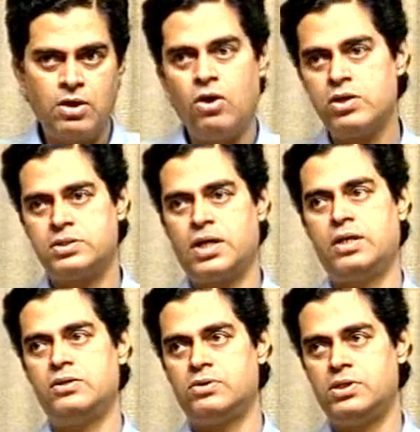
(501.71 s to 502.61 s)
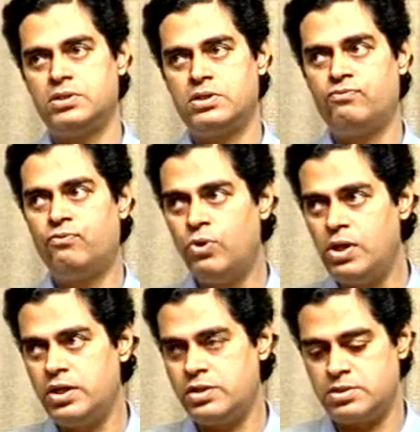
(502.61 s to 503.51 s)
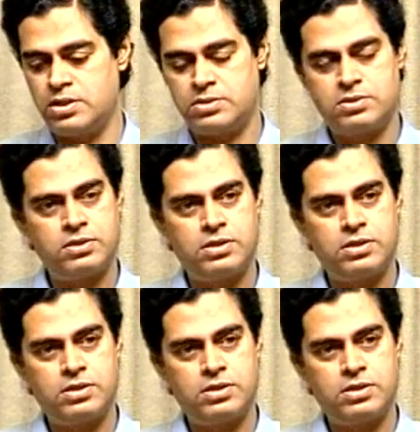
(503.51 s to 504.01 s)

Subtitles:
oxide isolation. Fully recessed